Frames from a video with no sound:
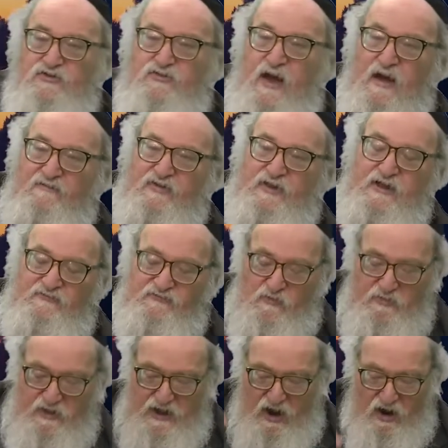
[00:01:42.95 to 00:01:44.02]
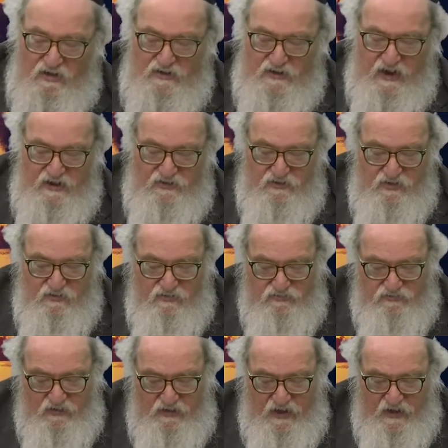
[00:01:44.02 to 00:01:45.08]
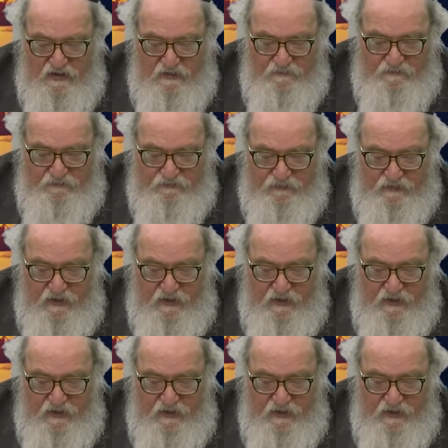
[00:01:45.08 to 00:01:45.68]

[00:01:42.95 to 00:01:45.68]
traveling from the Yarden to Yerushalayim.